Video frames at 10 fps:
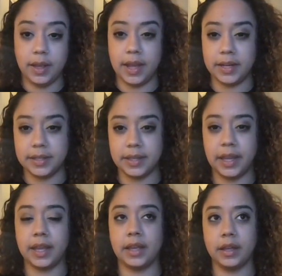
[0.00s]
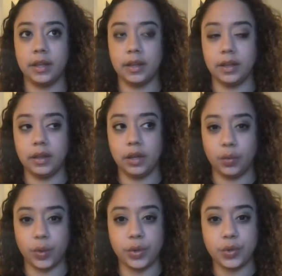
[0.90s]
And it's like you're
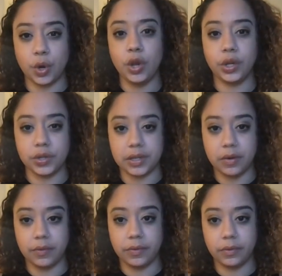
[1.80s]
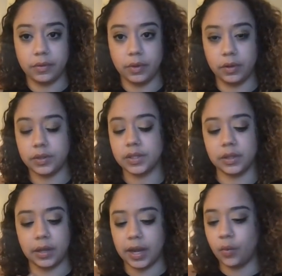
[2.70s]
withdrawing yourself.
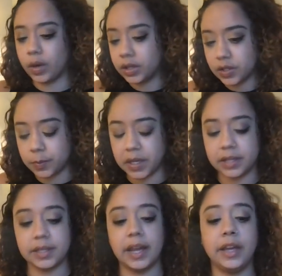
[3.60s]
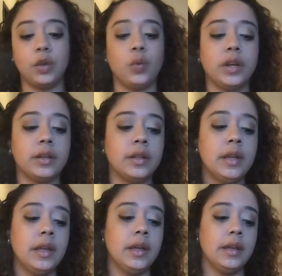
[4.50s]
You kind of want to just be inside. You want to,
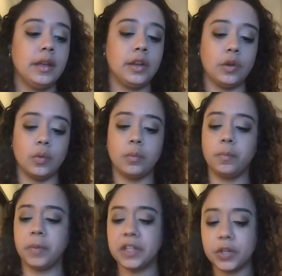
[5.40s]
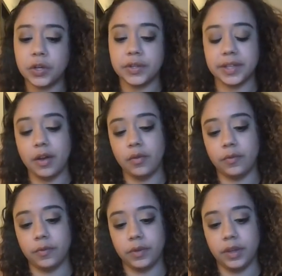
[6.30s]
you know, be to yourself.
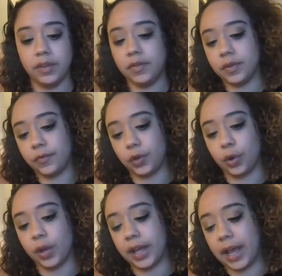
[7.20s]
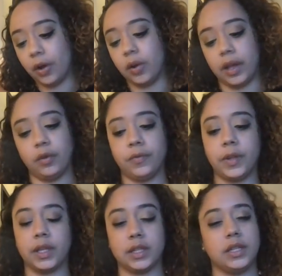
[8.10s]
Even if you're going out, I don't
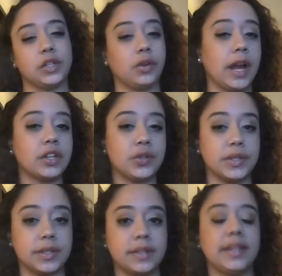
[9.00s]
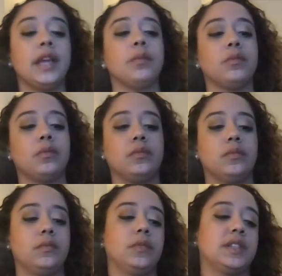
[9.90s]
feel like the interaction is the same.
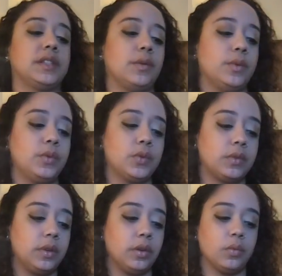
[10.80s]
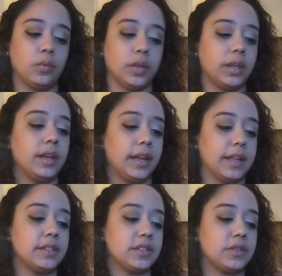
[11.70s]
This is someone who's, you know, really,
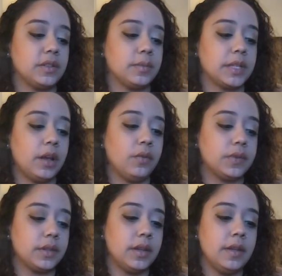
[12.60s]
again, just to themselves.